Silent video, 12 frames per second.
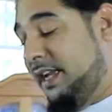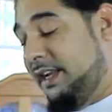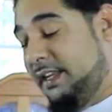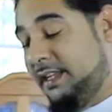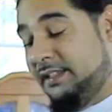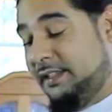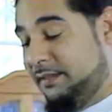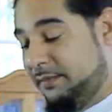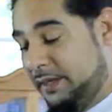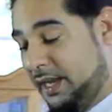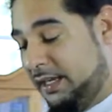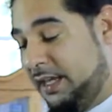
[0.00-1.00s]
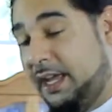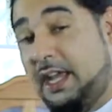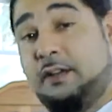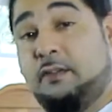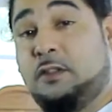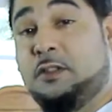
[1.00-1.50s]
that easy. We got our
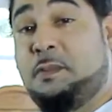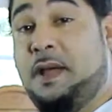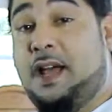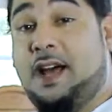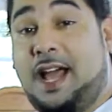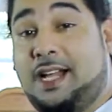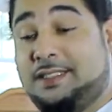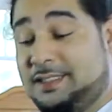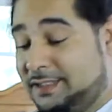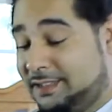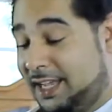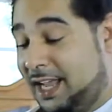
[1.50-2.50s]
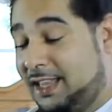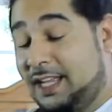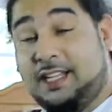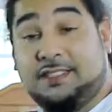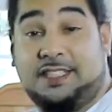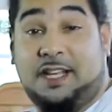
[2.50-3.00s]
egg rolls piled high to the sky
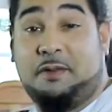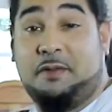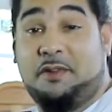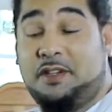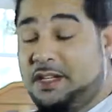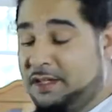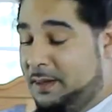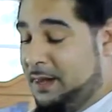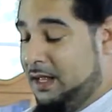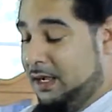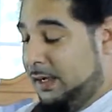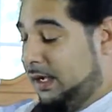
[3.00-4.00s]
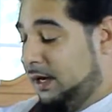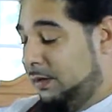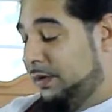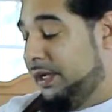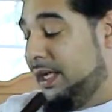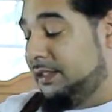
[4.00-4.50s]
like I said we would.
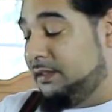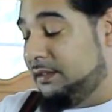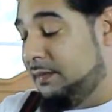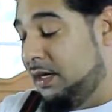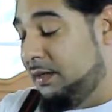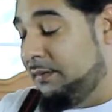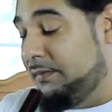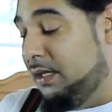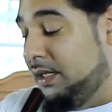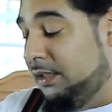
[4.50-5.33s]
We got some